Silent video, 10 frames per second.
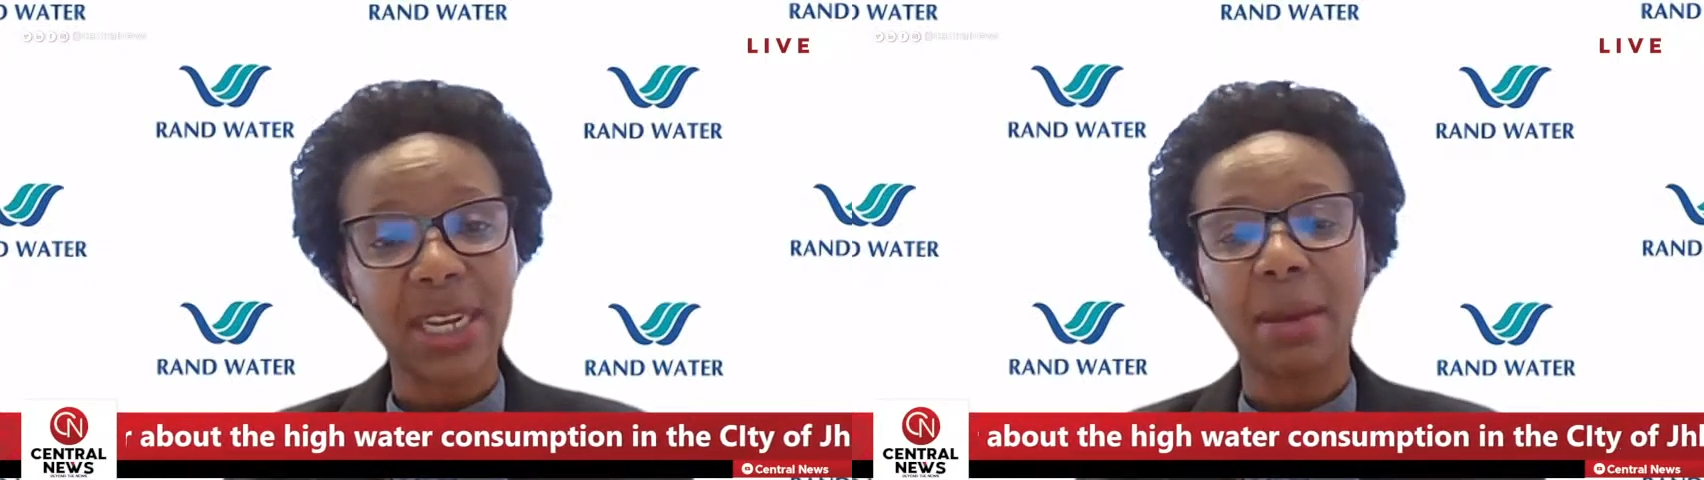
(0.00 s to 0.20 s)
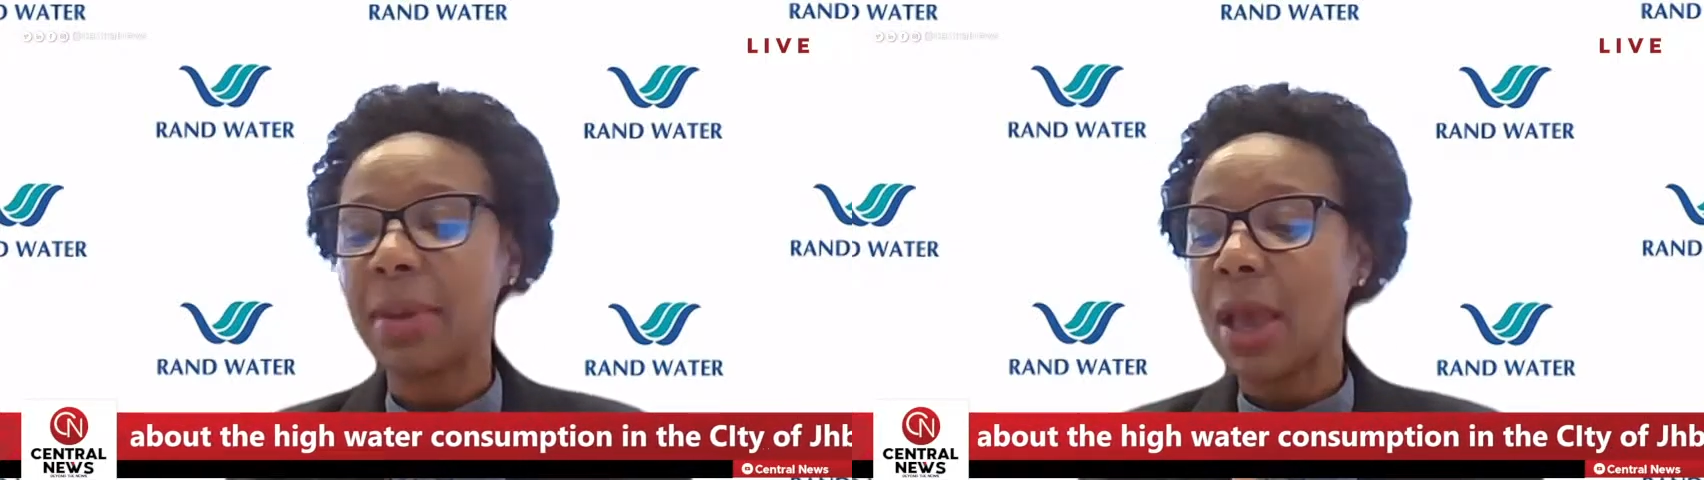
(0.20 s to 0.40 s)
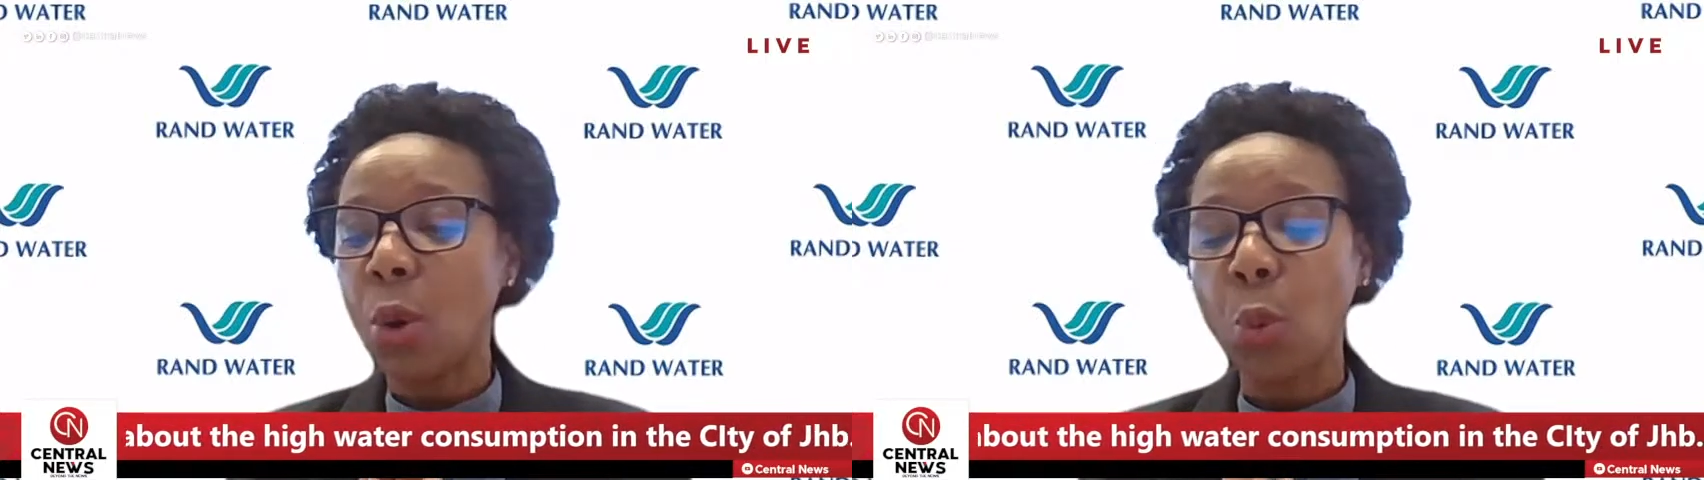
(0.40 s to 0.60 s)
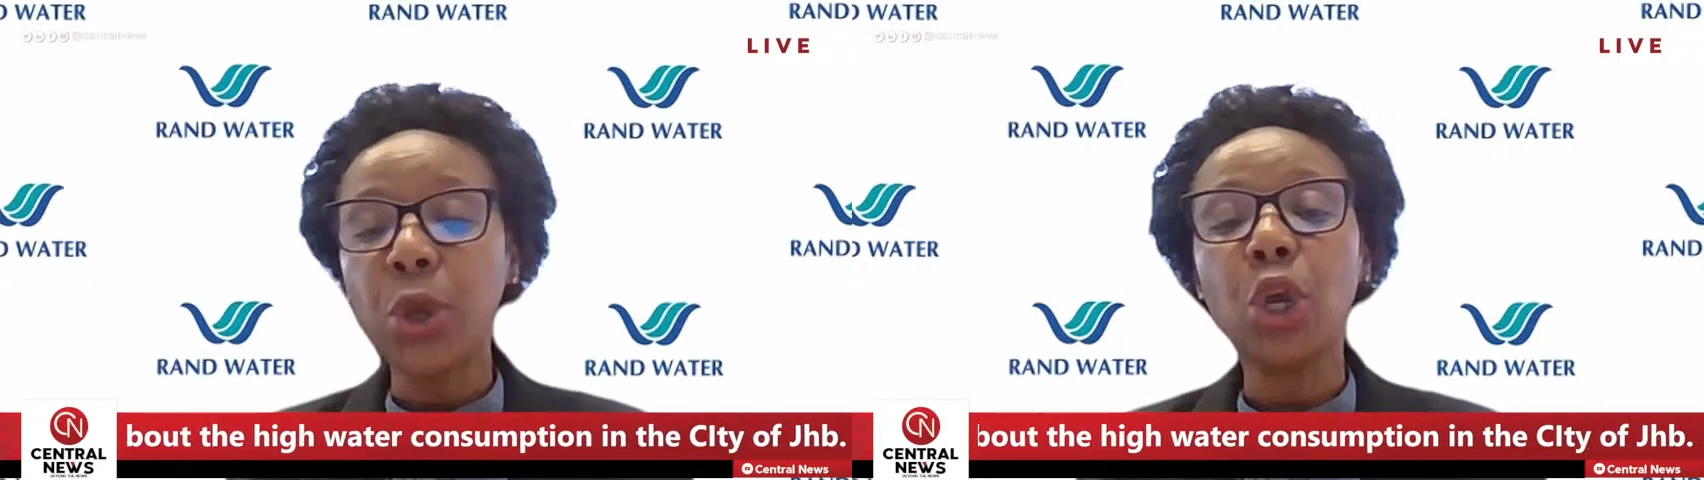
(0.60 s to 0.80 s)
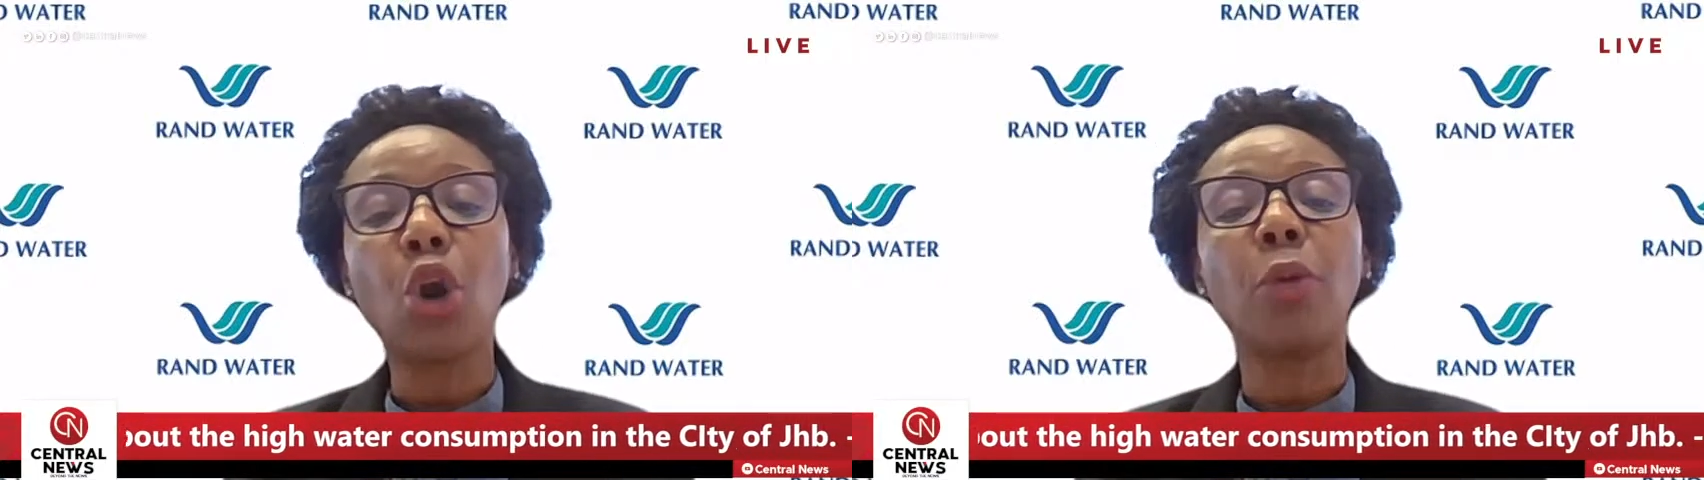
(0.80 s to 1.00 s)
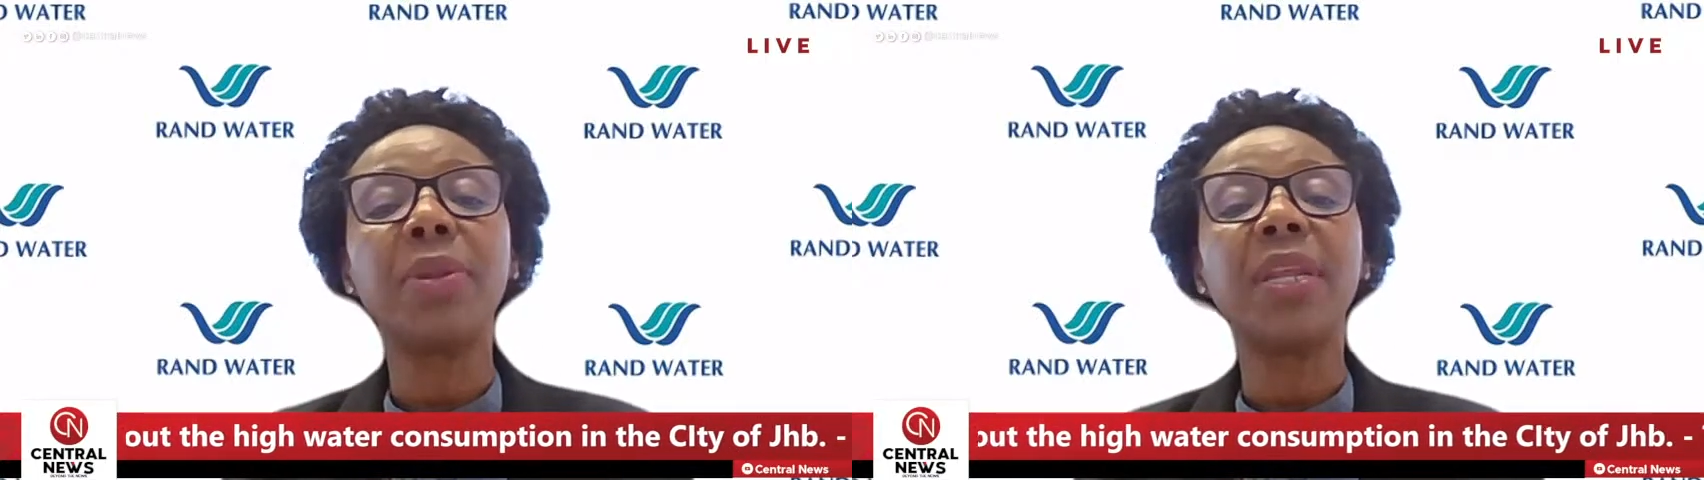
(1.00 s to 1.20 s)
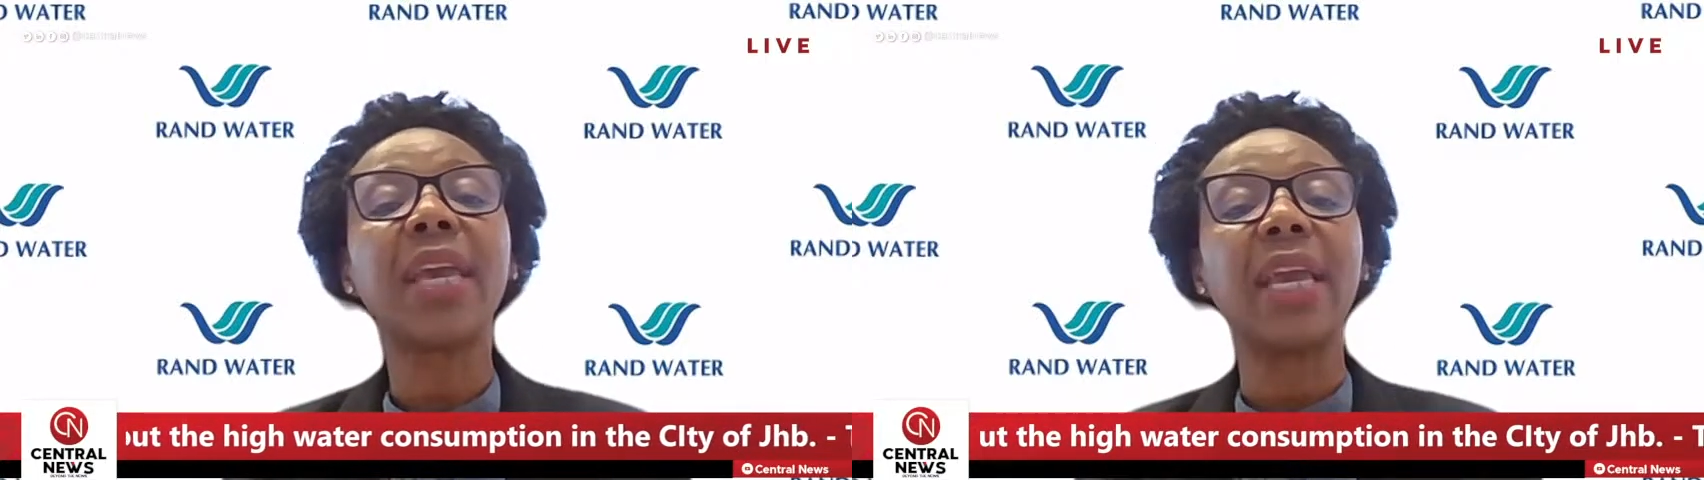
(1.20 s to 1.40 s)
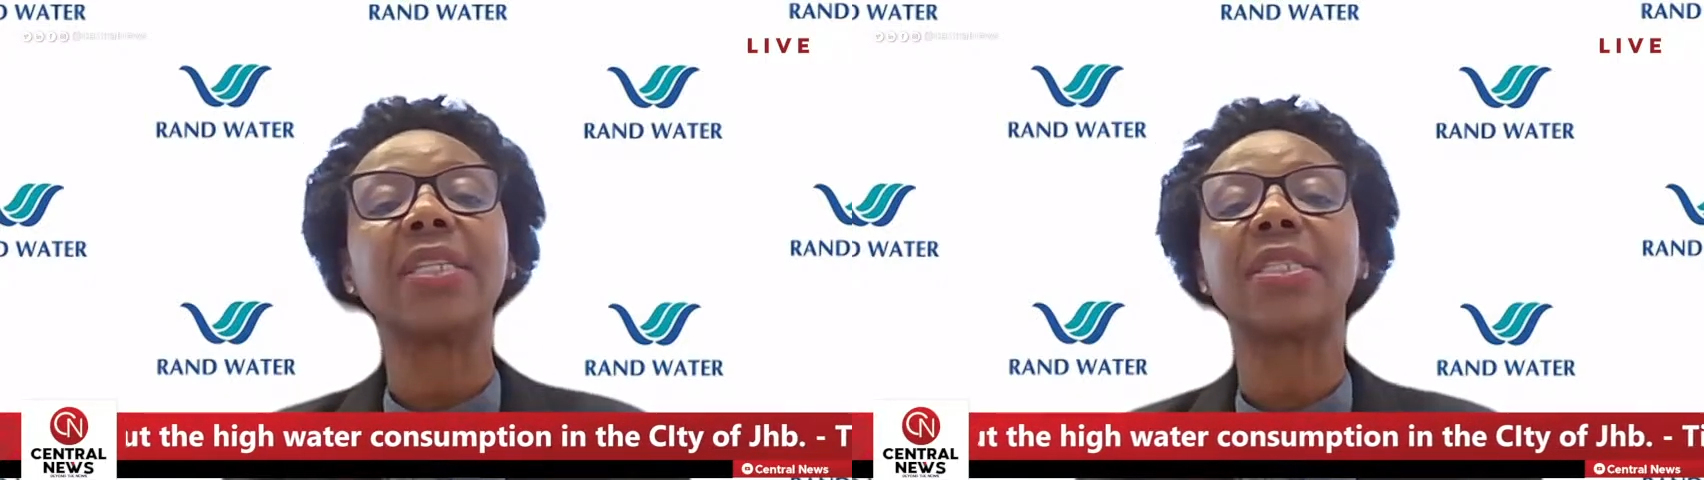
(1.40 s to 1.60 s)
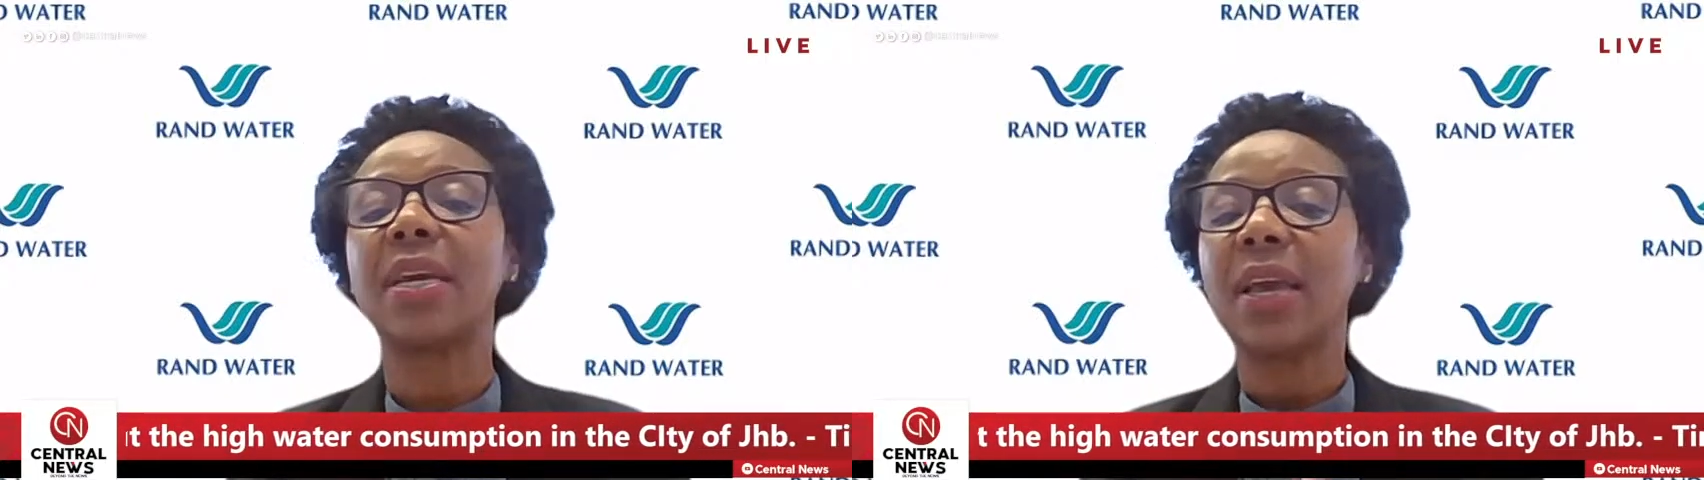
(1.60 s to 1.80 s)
time, we communicate.